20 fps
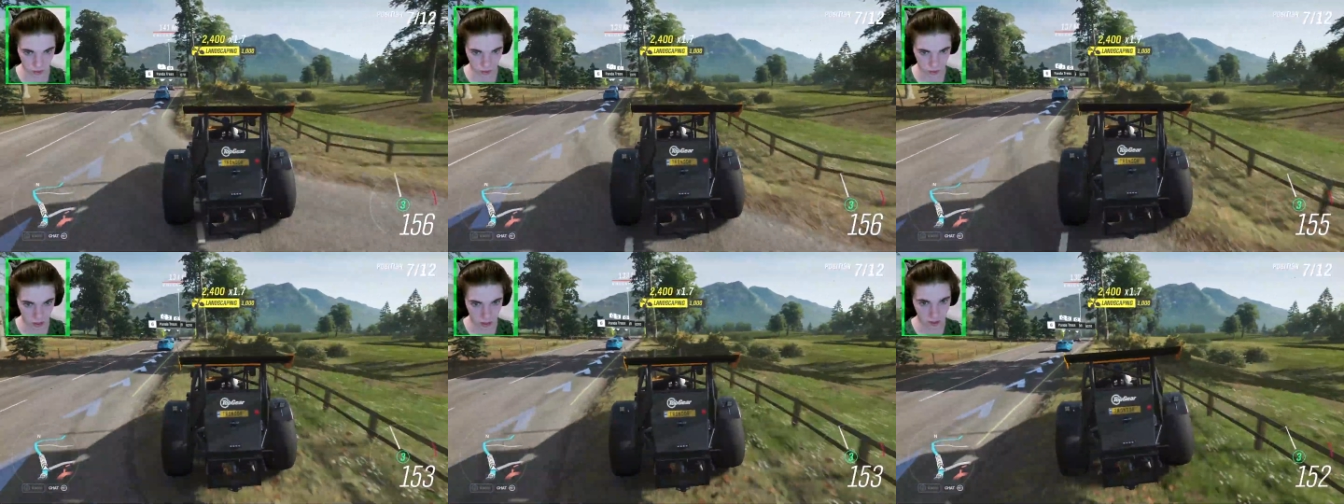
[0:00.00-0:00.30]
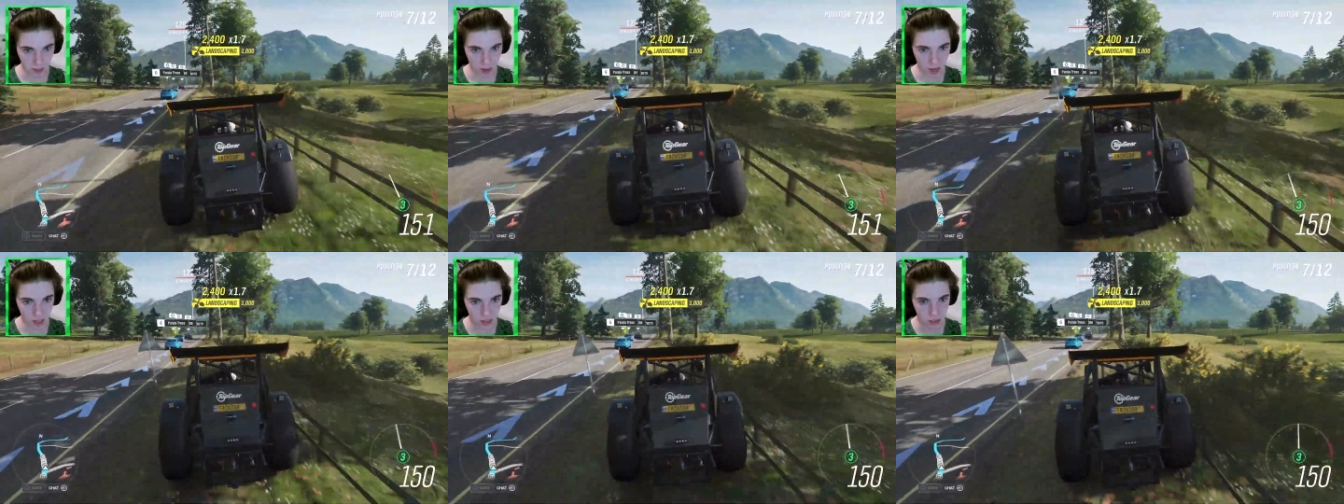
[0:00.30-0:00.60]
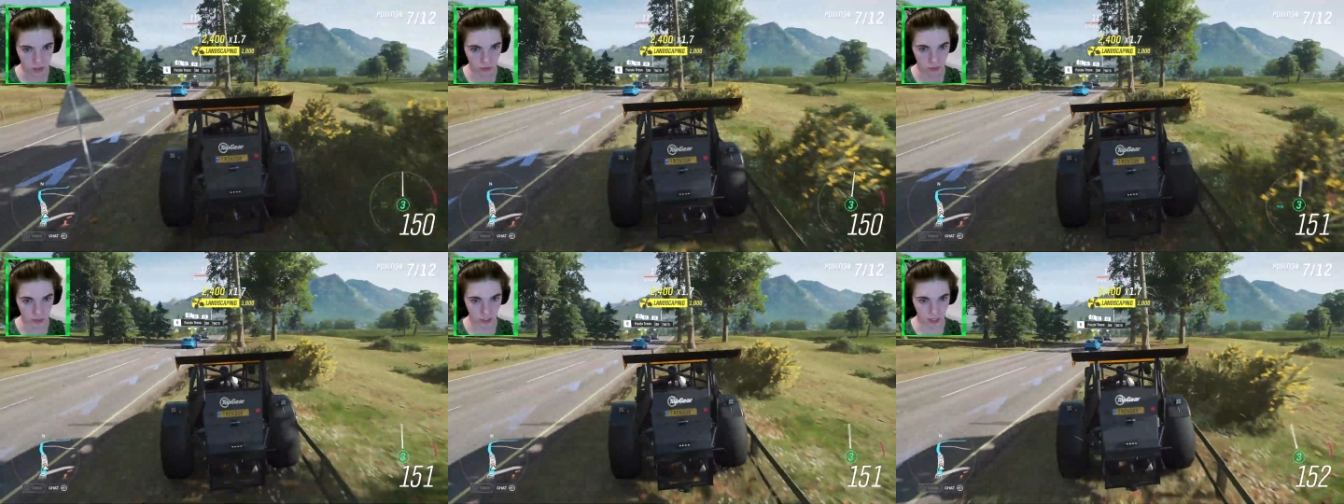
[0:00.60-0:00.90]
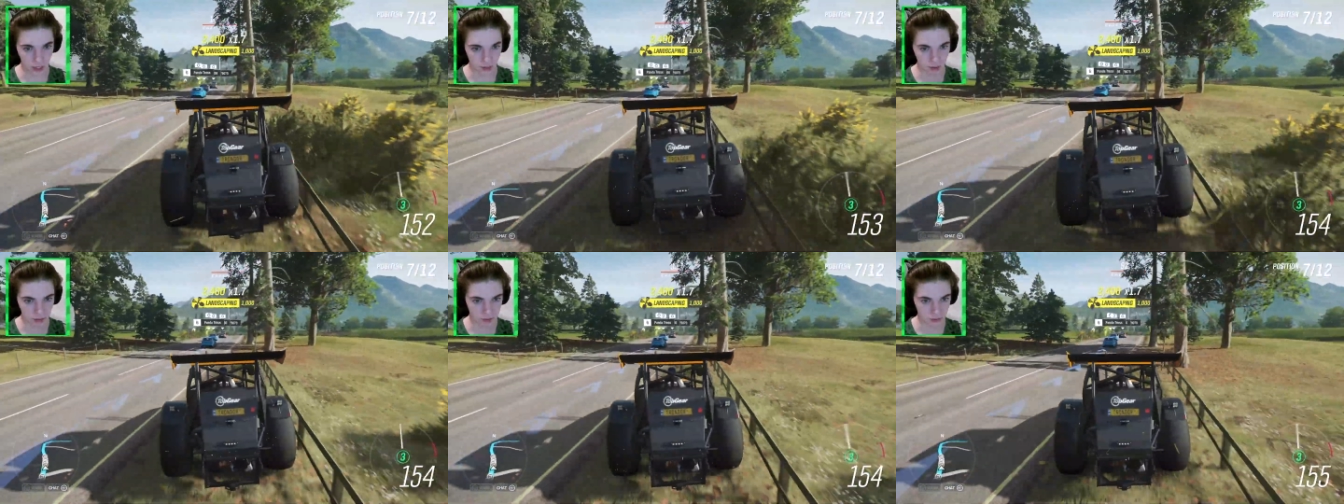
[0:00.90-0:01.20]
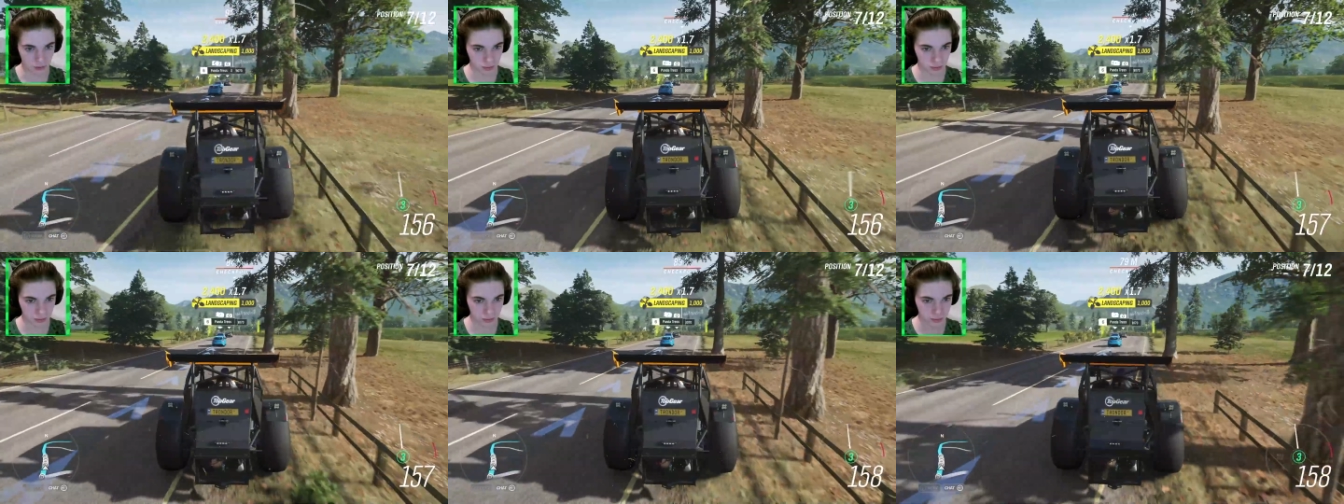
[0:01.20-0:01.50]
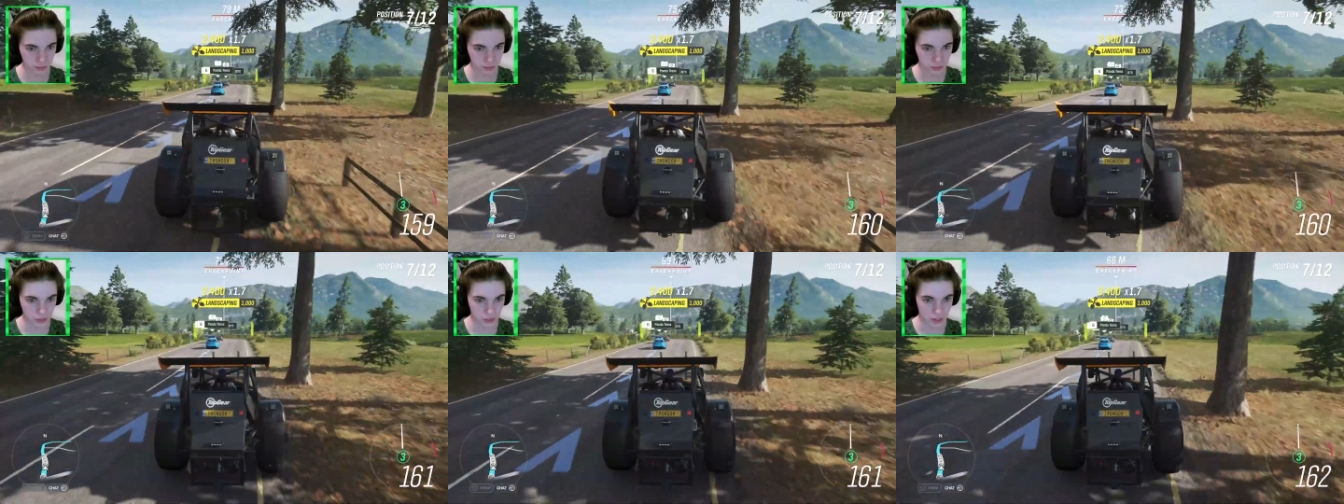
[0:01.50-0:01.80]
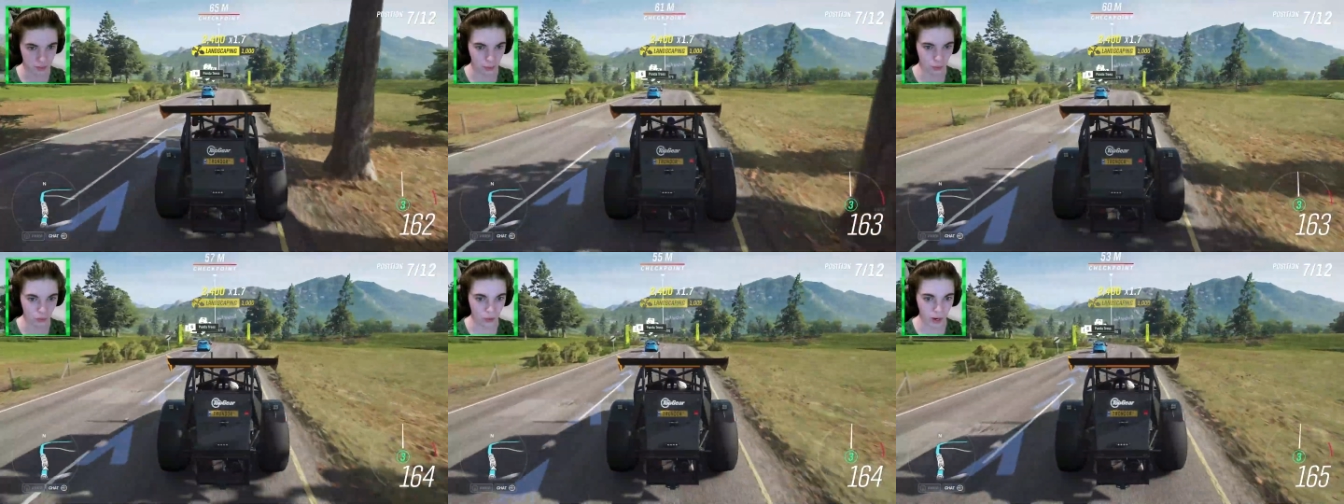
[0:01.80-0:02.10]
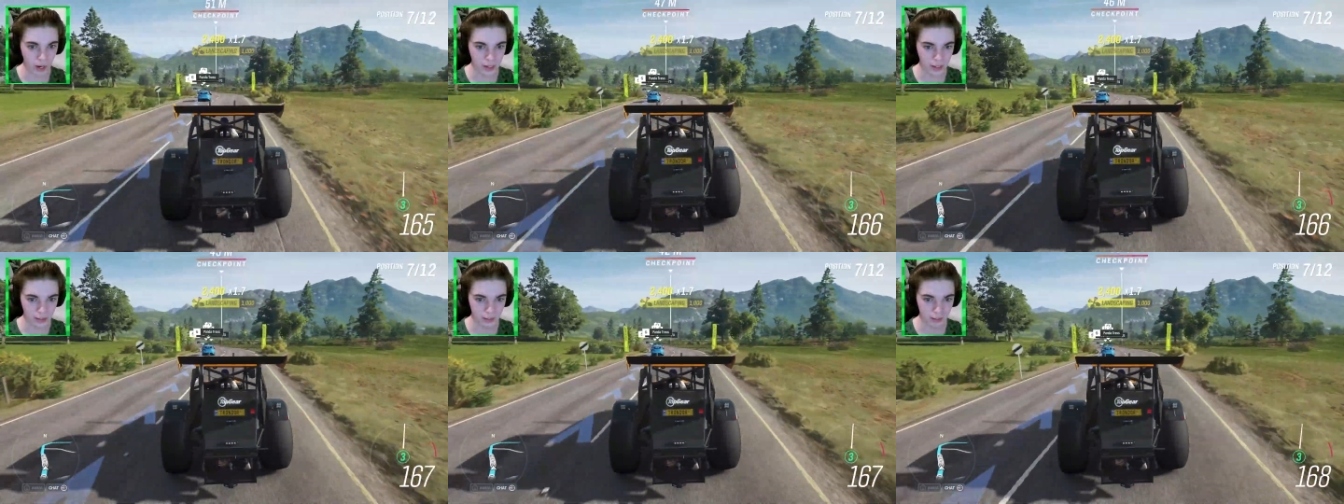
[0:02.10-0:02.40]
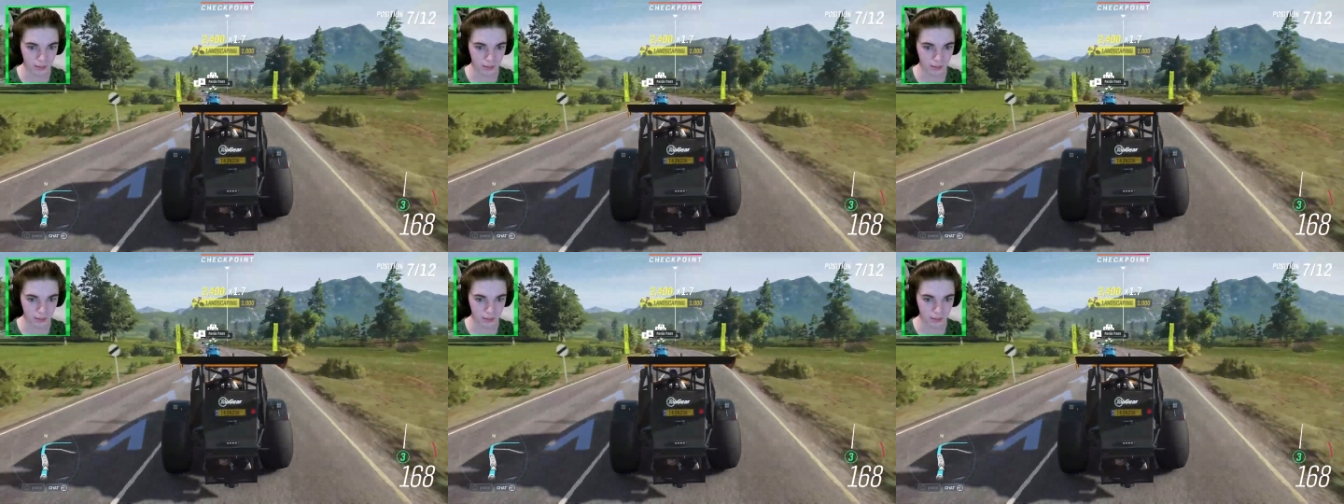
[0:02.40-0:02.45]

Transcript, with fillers: you can imagine would have some great